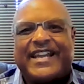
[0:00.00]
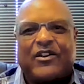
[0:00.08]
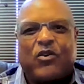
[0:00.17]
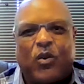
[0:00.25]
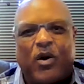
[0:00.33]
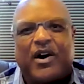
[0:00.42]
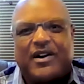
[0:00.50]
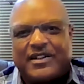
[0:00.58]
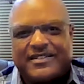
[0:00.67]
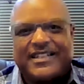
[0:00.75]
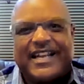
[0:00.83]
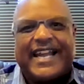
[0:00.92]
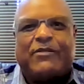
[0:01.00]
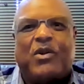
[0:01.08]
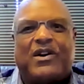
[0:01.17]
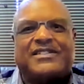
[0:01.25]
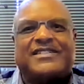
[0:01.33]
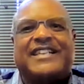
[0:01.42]
Walls
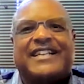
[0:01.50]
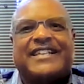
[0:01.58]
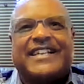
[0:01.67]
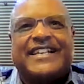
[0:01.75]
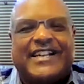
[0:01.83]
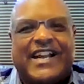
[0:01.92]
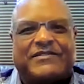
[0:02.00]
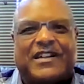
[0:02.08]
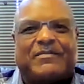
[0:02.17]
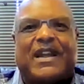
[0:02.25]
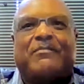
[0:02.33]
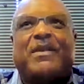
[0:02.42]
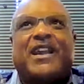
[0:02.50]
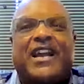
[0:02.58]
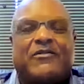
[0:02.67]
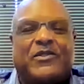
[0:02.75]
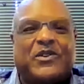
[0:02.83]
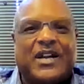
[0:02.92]
in, and then you have some that may
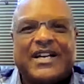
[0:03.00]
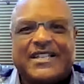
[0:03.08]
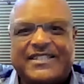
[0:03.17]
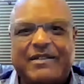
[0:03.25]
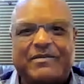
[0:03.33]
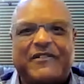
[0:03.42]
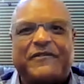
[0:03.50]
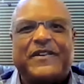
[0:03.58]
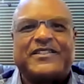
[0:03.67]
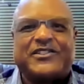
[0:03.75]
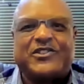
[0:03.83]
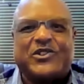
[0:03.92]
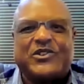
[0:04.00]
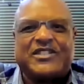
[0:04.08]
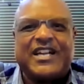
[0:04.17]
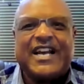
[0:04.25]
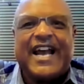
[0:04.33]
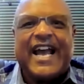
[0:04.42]
cover some of the
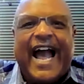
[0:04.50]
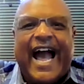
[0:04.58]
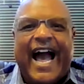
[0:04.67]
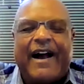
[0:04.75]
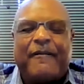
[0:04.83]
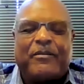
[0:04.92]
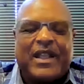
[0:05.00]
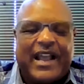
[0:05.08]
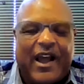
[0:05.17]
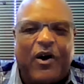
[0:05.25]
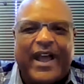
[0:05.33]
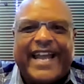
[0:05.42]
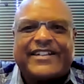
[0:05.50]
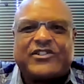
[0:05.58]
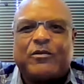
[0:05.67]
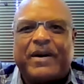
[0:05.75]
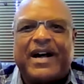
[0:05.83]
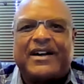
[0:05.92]
fixtures. All HO
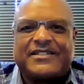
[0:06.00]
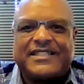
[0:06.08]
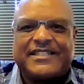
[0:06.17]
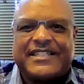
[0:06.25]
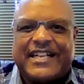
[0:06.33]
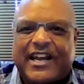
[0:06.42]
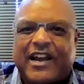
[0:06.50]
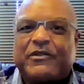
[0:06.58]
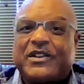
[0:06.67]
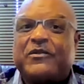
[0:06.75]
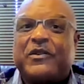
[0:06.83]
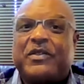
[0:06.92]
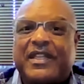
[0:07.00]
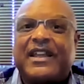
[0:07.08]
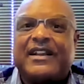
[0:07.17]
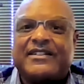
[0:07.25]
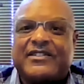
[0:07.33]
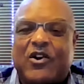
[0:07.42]
policies cover different
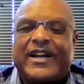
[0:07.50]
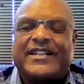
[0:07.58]
things.